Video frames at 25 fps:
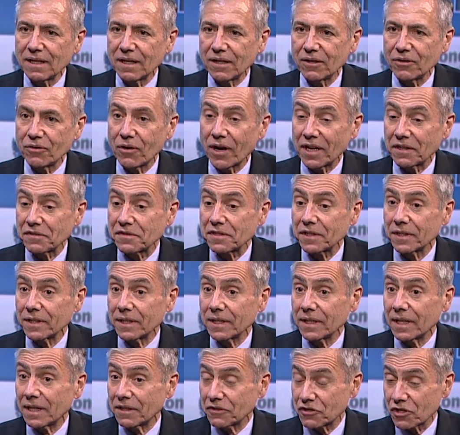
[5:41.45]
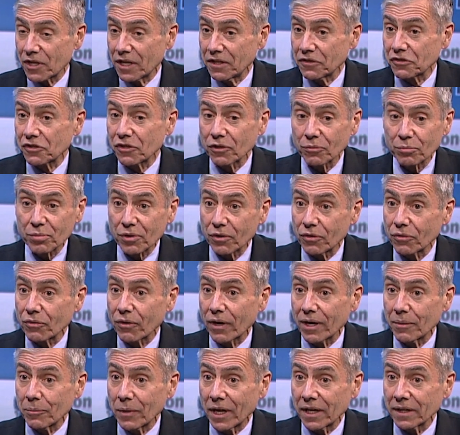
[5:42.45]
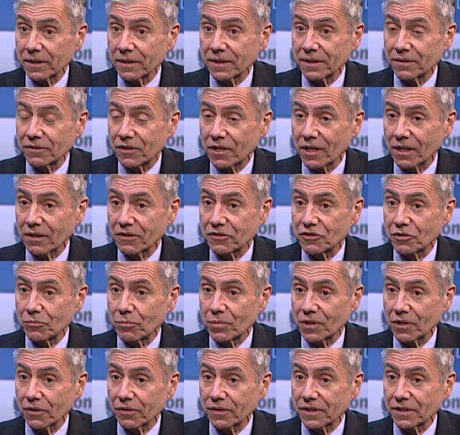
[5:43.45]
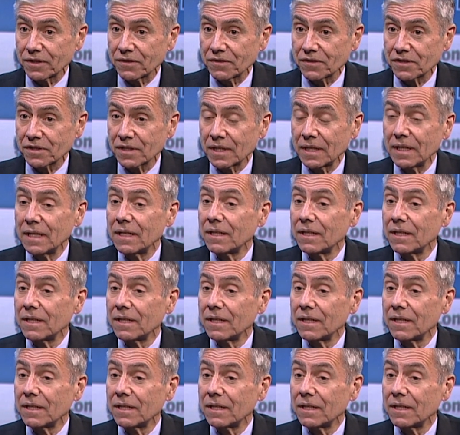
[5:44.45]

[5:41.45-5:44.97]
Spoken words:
who has an educational program on intelligent buildings.